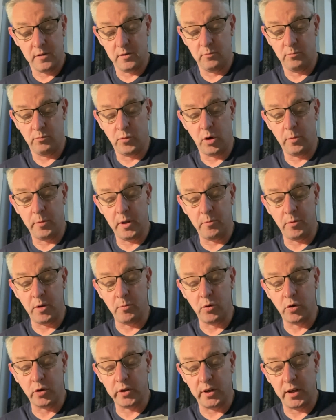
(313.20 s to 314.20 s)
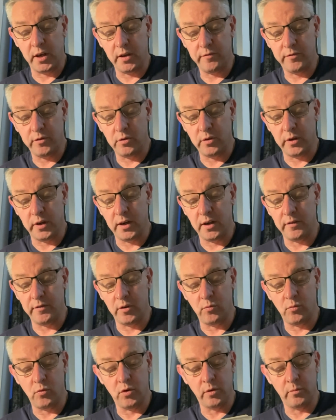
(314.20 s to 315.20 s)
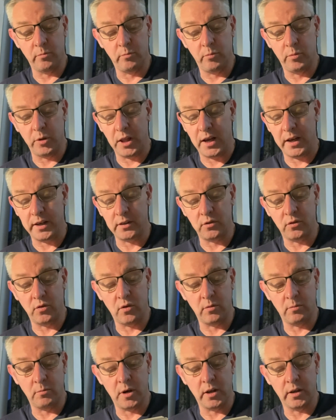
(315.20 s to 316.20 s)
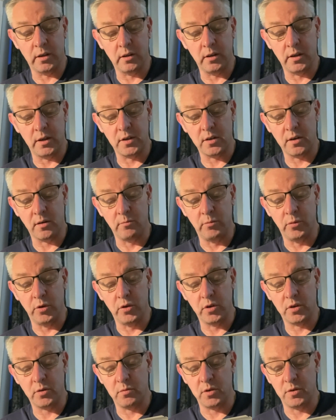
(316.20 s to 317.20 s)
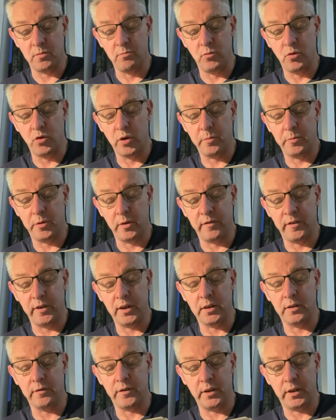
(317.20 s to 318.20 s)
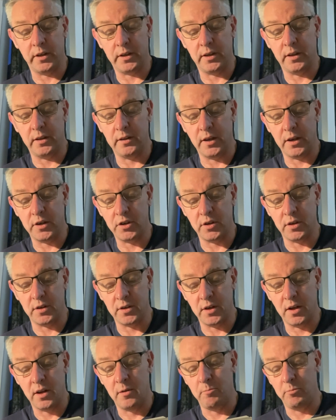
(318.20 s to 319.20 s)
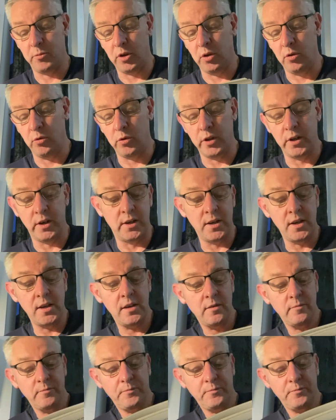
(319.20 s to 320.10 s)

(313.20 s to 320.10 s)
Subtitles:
Bobby had been more careful, and having worn black Doc Marten lace-up boots was more prepared for the conditions below the knee.